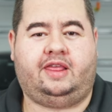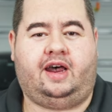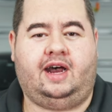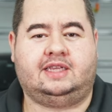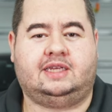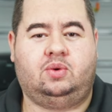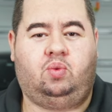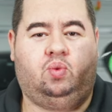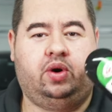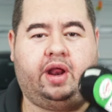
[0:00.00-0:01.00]
thoughts.
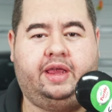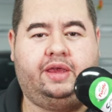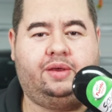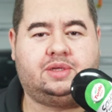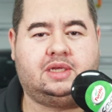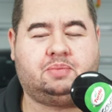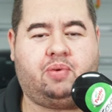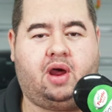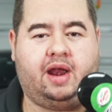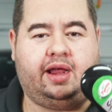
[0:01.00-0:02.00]
Would I use this
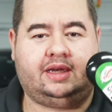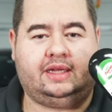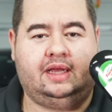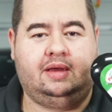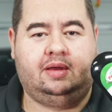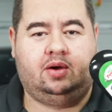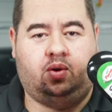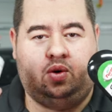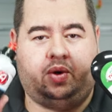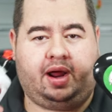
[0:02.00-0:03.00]
product
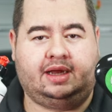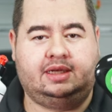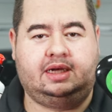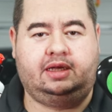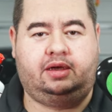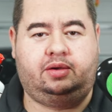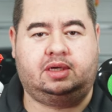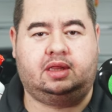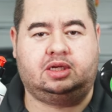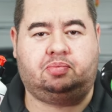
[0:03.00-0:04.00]
or would I continue
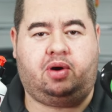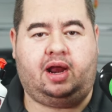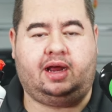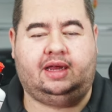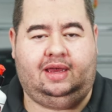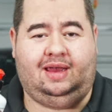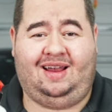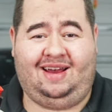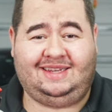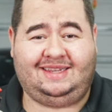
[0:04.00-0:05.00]
using this product?
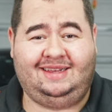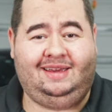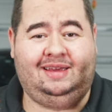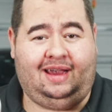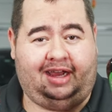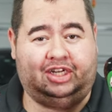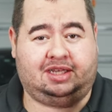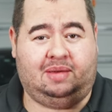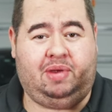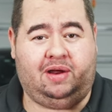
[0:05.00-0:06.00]
Honestly, I
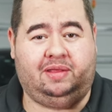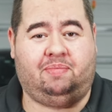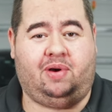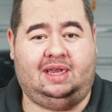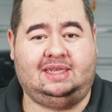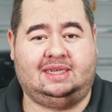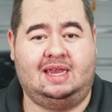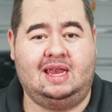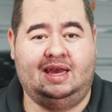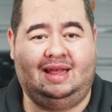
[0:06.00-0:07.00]
just compared the price.
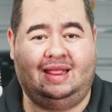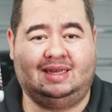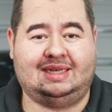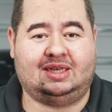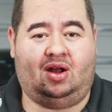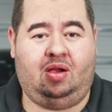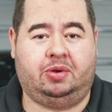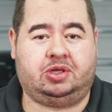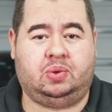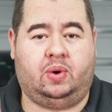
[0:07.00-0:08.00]
This is
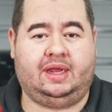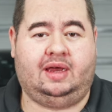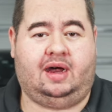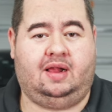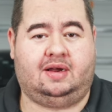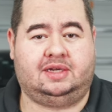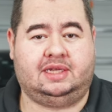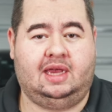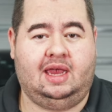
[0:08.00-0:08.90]
almost $20.